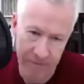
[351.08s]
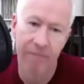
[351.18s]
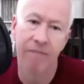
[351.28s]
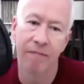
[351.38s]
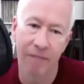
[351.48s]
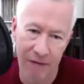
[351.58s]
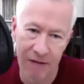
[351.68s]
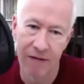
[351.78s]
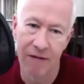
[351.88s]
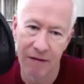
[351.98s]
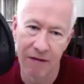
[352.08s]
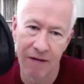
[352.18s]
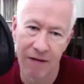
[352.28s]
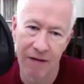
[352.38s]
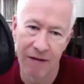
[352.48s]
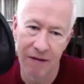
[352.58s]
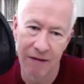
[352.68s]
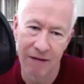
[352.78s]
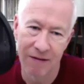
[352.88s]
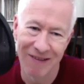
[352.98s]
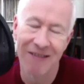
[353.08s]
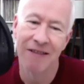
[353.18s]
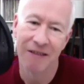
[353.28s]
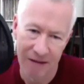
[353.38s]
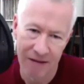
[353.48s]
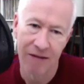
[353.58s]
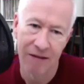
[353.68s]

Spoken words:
know, so Amazing Grace, you know,